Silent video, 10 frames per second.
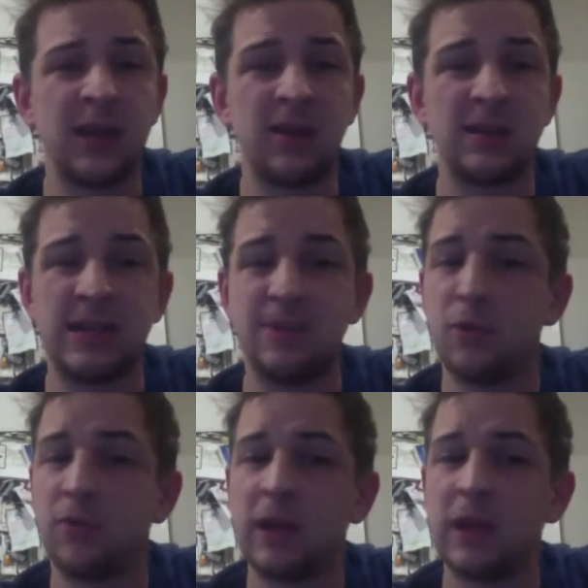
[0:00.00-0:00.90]
a deeper
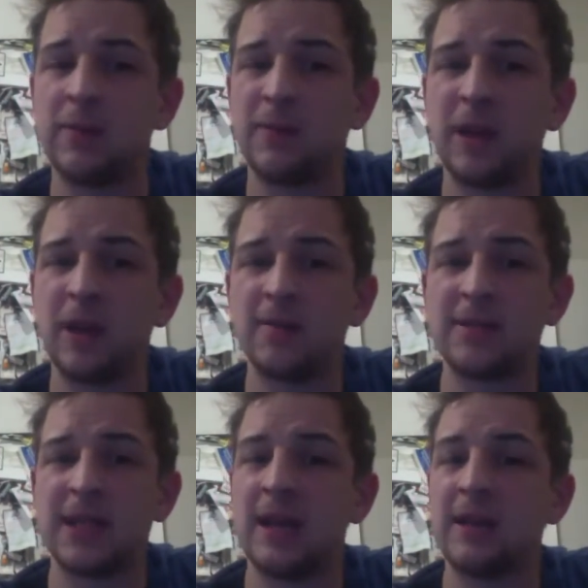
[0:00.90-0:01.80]
run in the playoffs
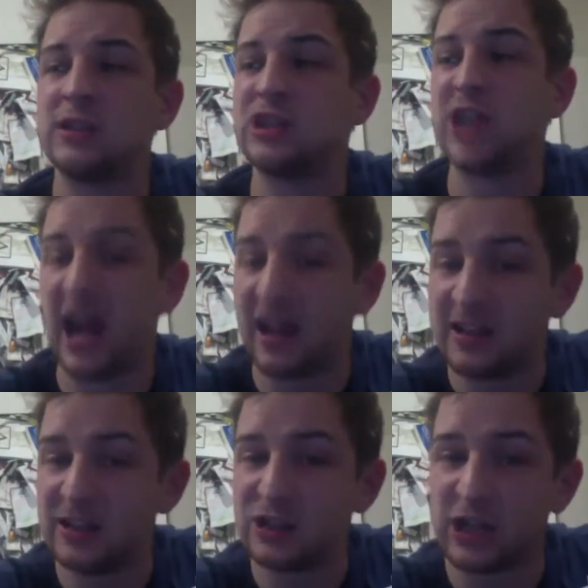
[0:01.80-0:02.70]
and
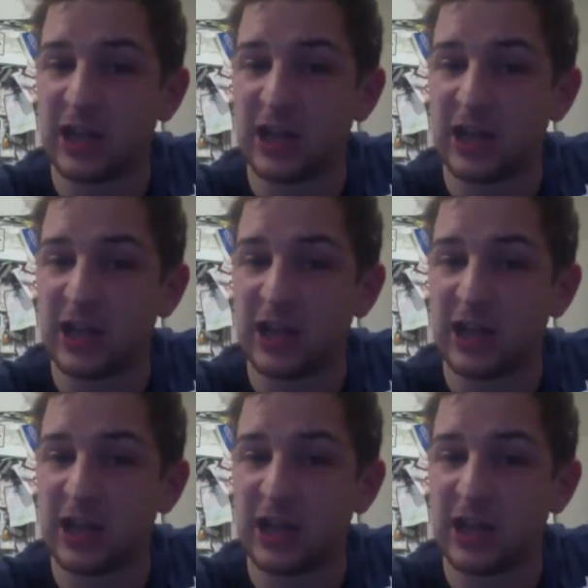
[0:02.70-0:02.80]
challenge